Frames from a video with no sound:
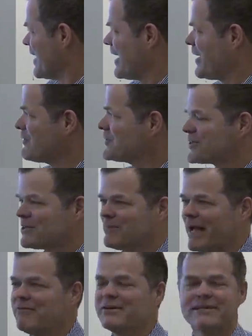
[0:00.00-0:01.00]
Here's some
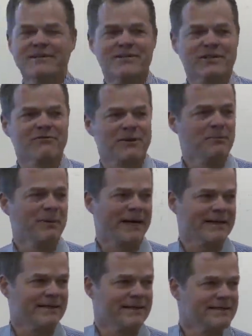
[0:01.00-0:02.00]
evidence of
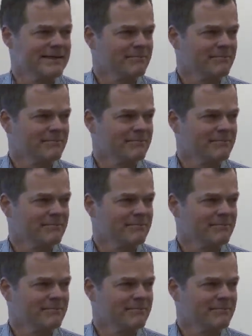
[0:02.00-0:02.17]
impact, guys,